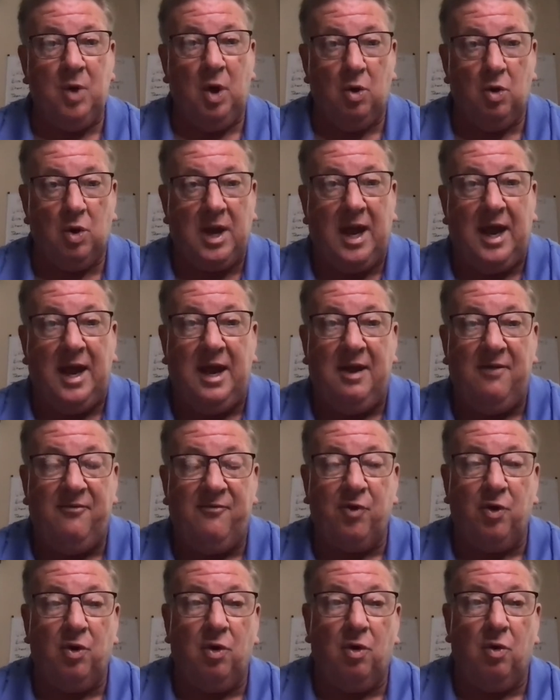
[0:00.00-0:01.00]
okay,
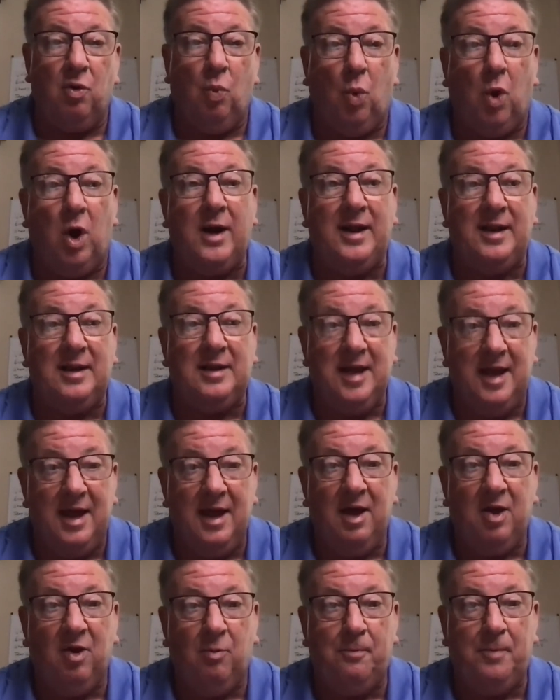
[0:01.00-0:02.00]
for wanting to
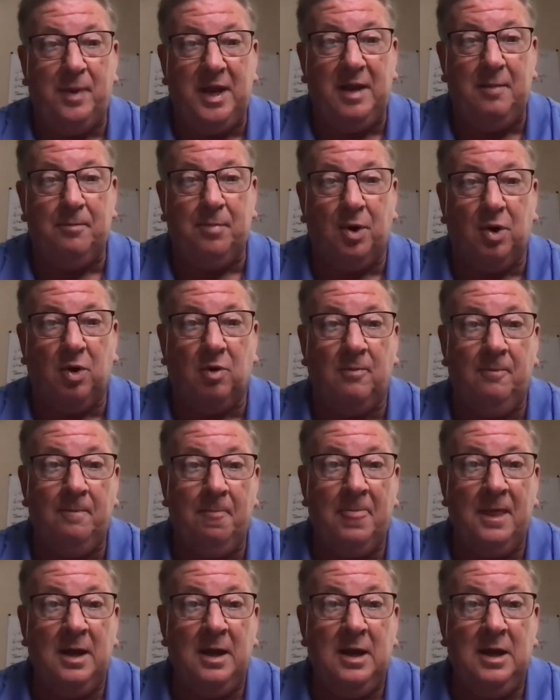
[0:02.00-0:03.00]
help people,
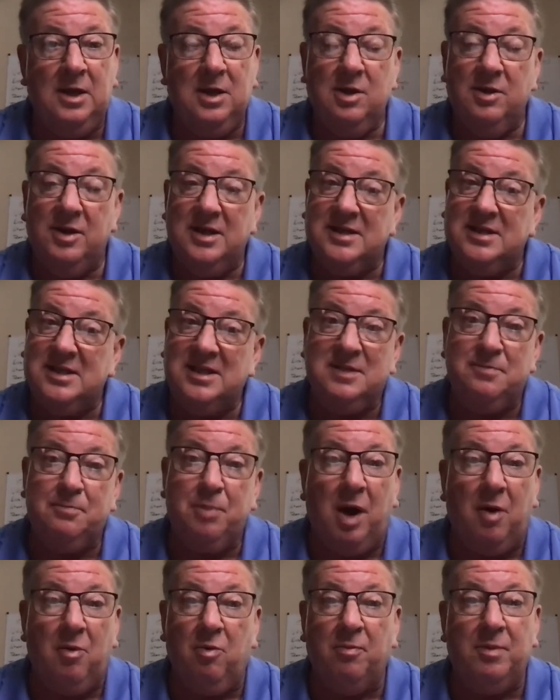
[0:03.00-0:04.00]
this is
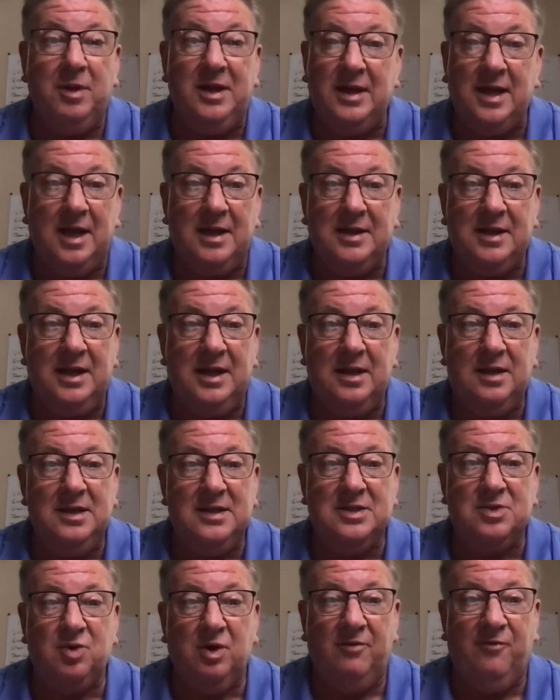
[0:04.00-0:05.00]
probably not the
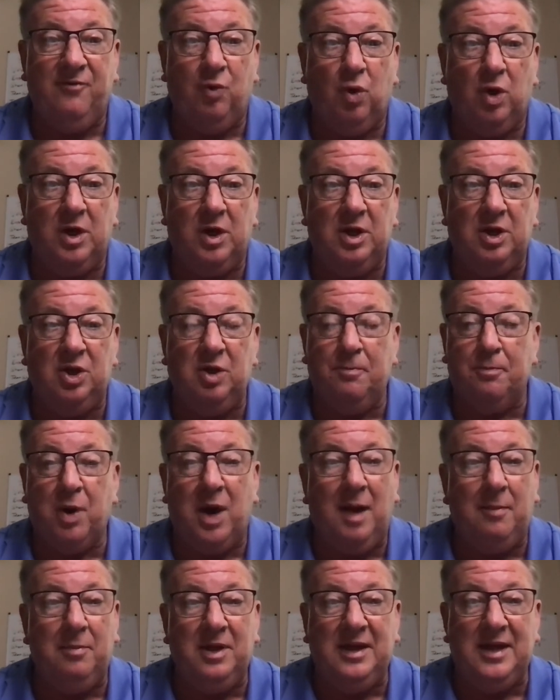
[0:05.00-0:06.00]
industry for you. You're
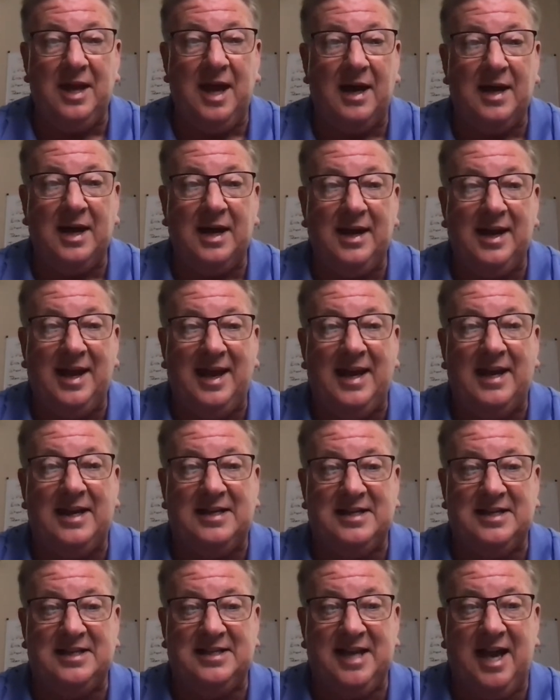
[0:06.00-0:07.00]
probably not going to
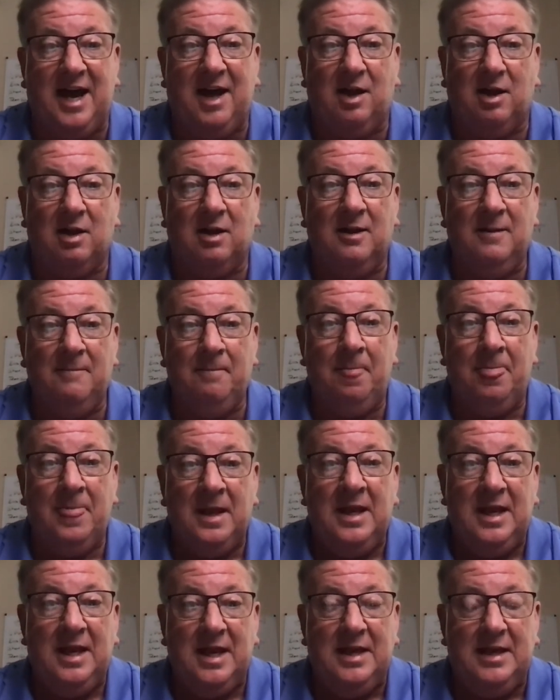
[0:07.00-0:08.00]
excel
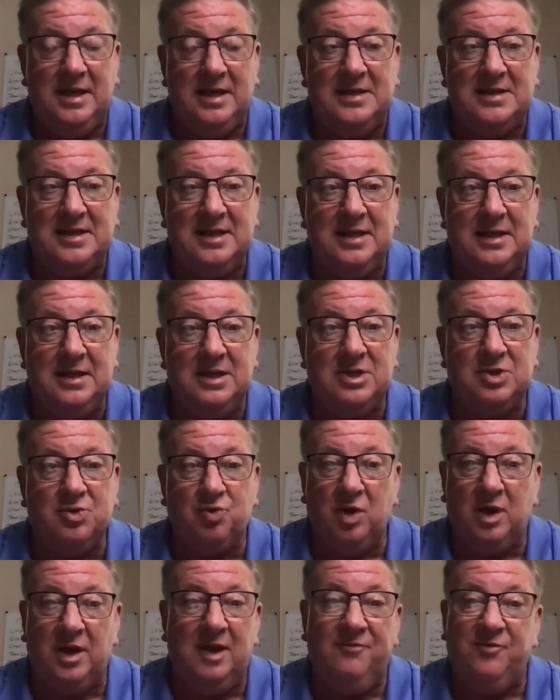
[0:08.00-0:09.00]
in this
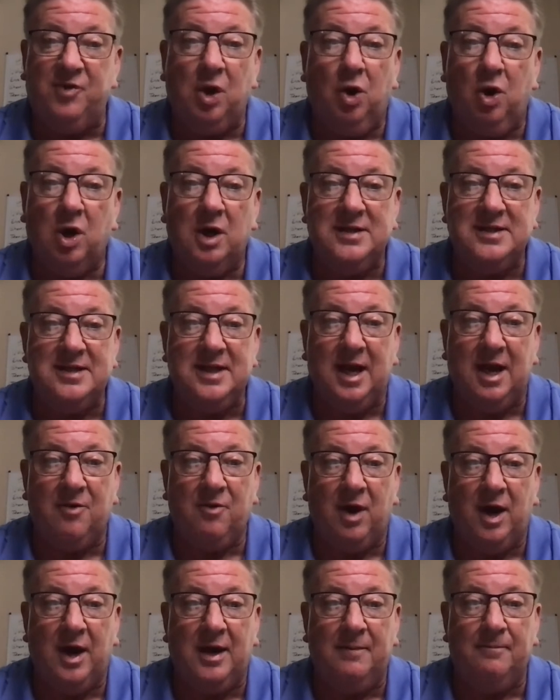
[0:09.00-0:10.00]
industry if your heart's not
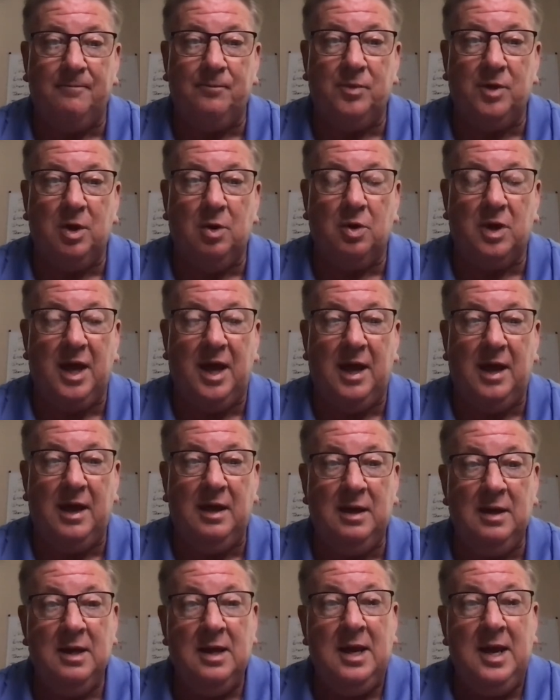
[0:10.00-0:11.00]
right, okay?
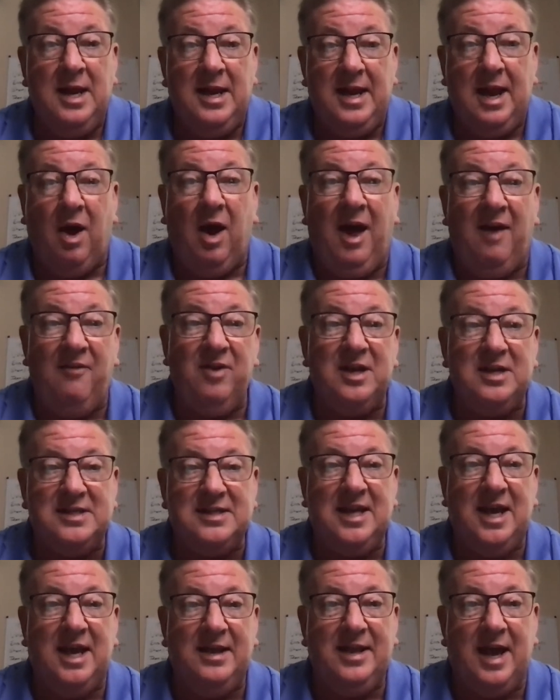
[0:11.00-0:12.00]
Now, having
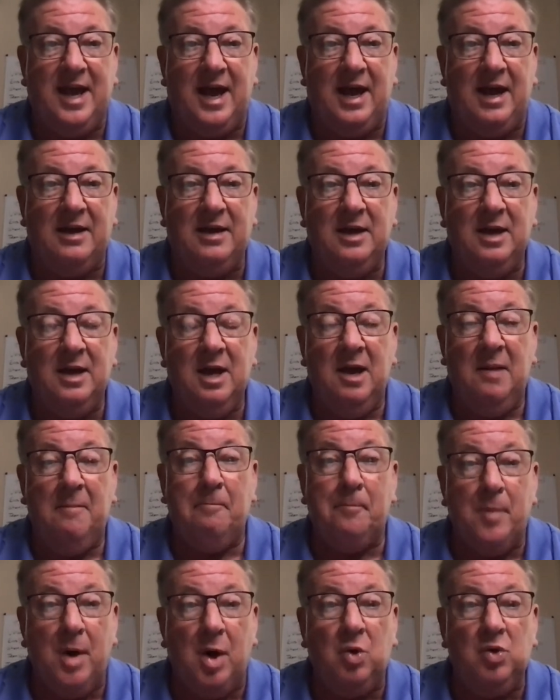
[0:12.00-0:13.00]
said that,
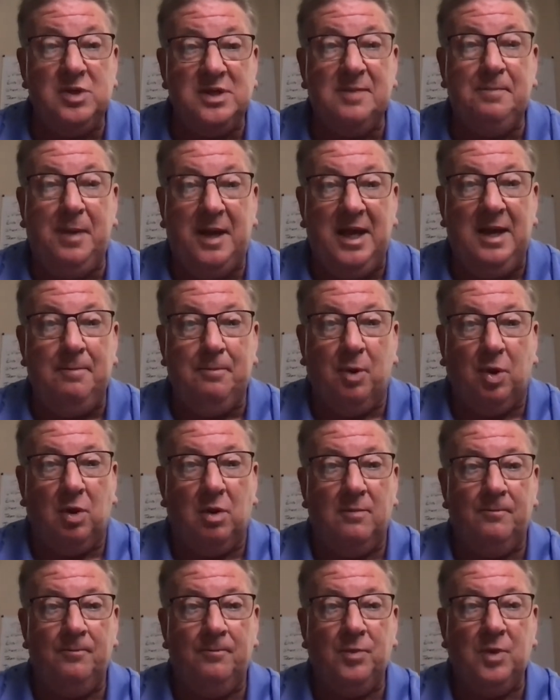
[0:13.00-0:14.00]
most people,
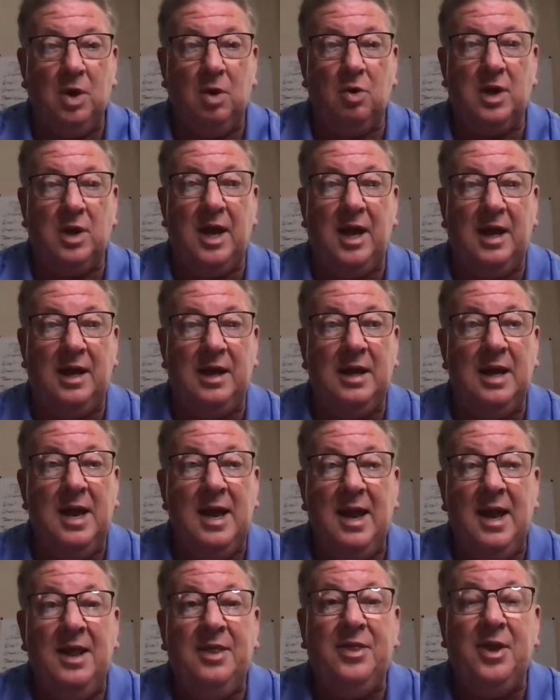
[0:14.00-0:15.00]
okay,
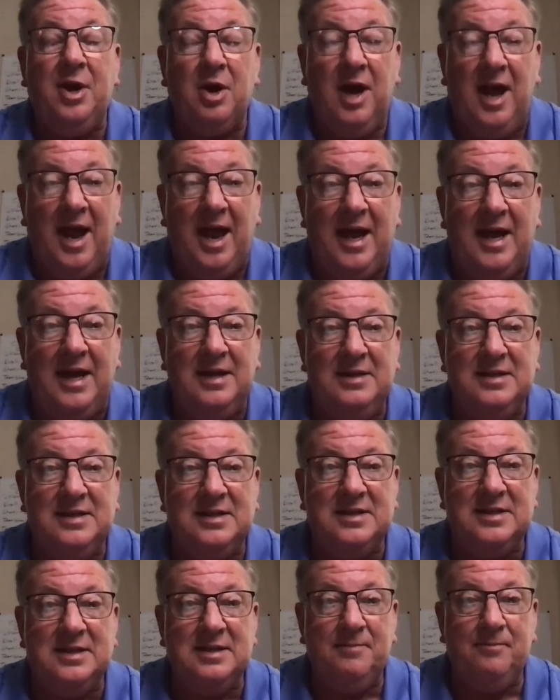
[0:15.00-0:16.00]
their
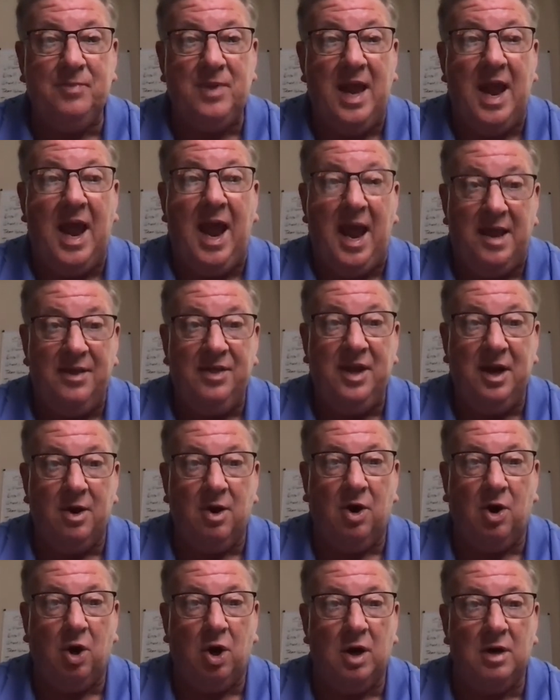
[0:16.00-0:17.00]
heads and their
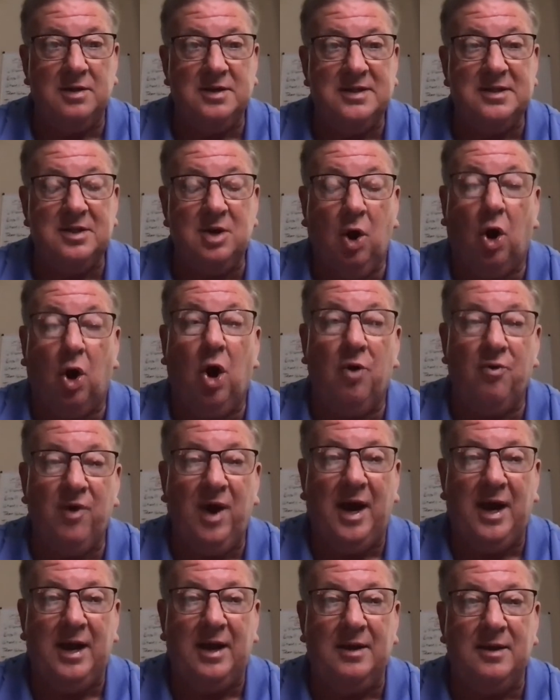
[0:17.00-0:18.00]
hearts are
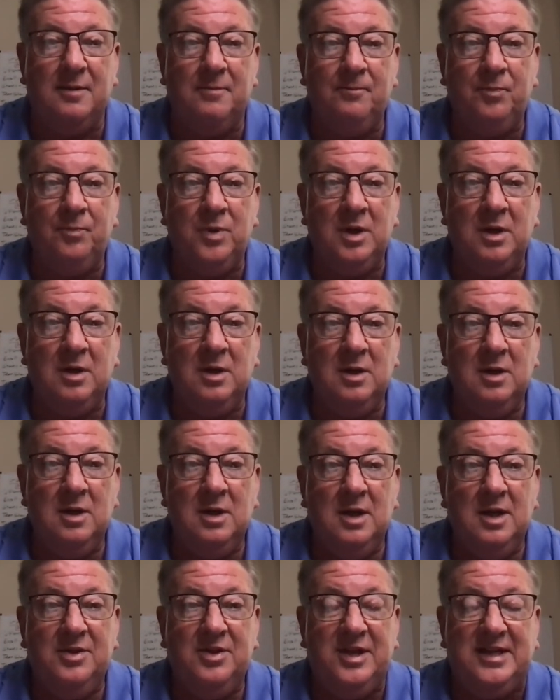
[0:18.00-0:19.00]
right.
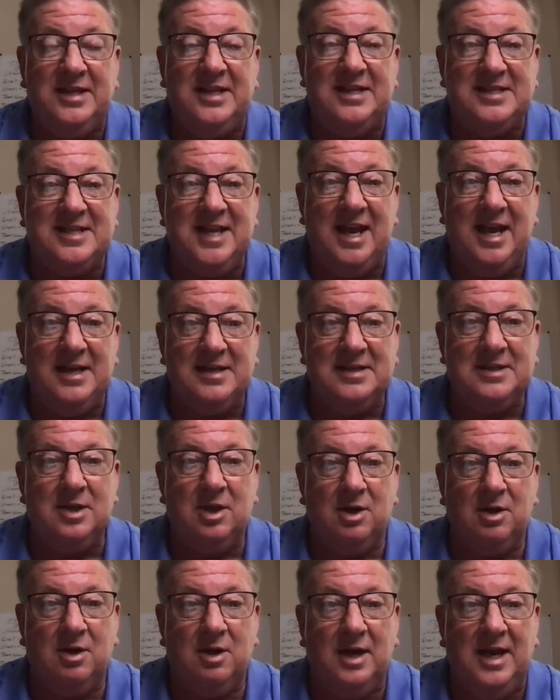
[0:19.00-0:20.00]
The
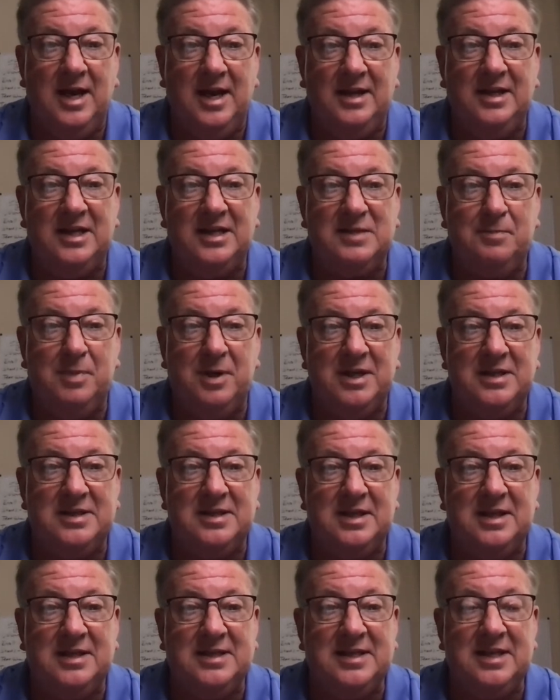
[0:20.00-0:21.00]
disaster in this
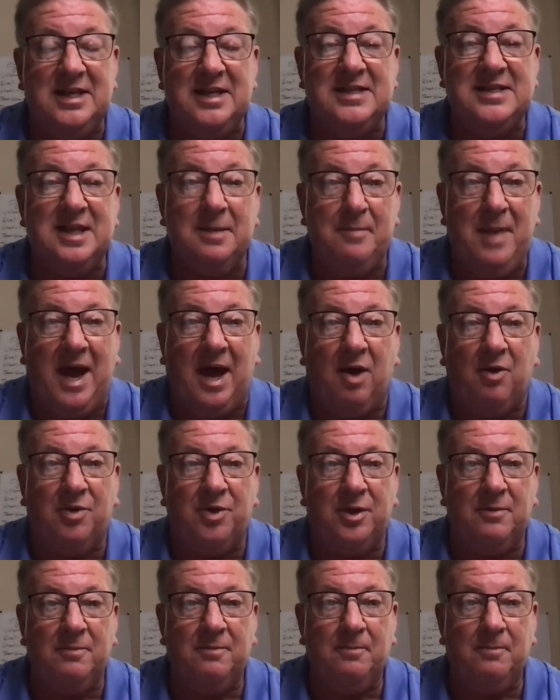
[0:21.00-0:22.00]
business is the mouth,